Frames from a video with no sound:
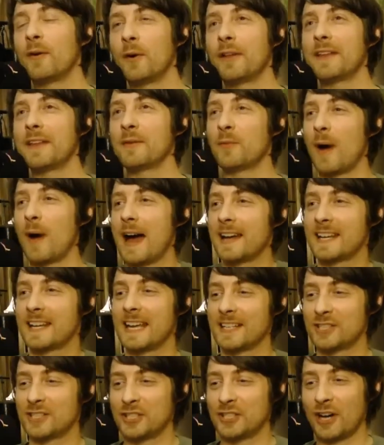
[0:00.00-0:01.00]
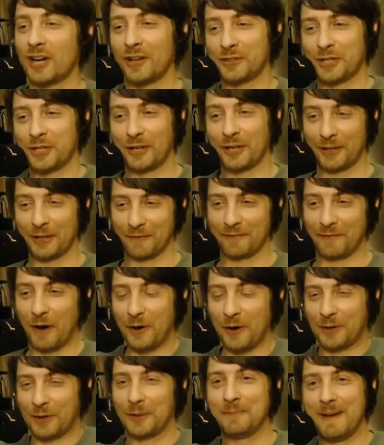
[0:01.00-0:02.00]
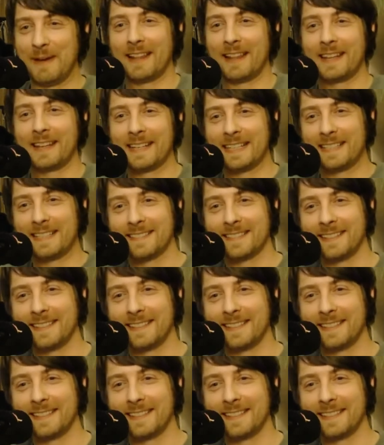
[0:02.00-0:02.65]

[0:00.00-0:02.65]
Well, then why can't she alter her vocal melodies?